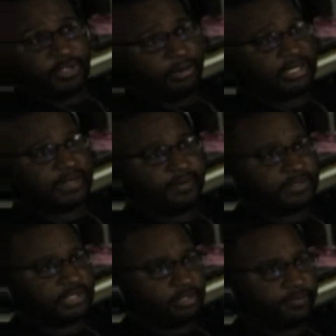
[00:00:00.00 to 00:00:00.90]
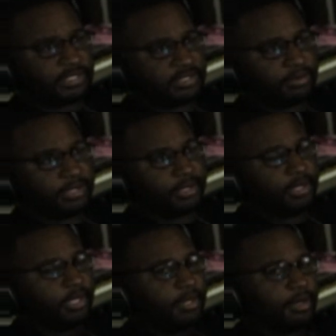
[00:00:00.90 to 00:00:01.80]
base I've ever seen on the face of the planet.
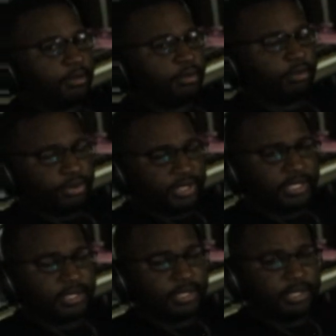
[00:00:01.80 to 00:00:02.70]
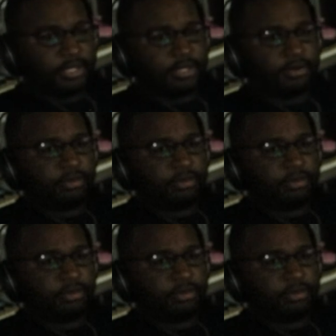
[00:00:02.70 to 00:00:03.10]
But I